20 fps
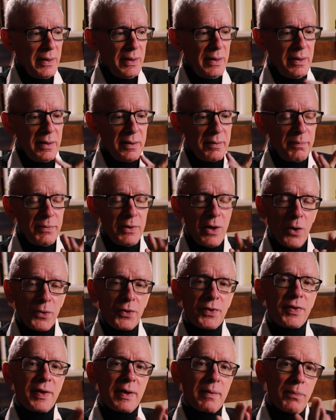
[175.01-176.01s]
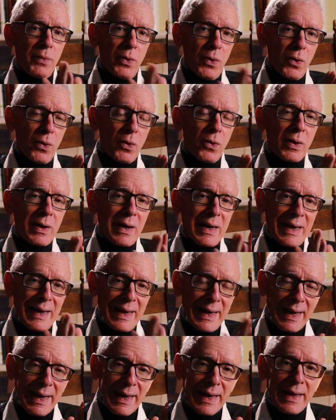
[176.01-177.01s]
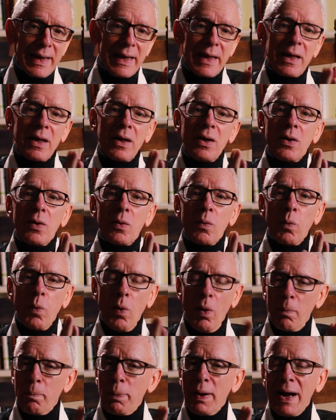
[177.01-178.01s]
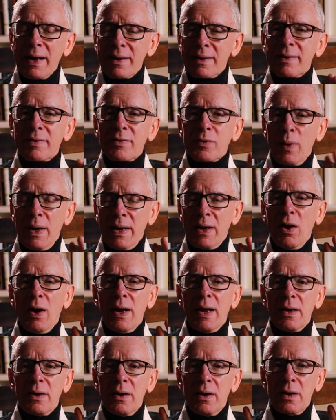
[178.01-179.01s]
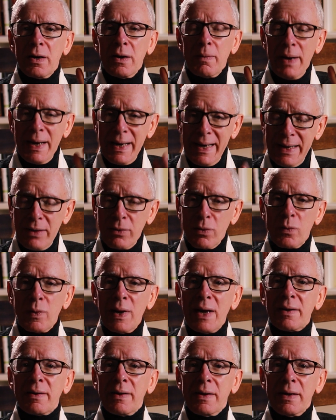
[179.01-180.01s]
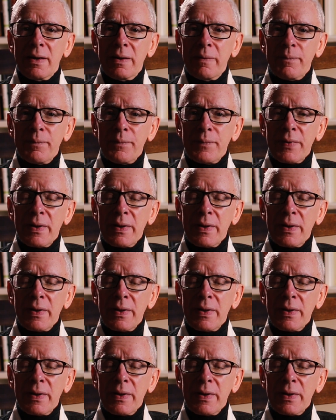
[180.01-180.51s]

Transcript: is noticing more clearly what patterns am I in already?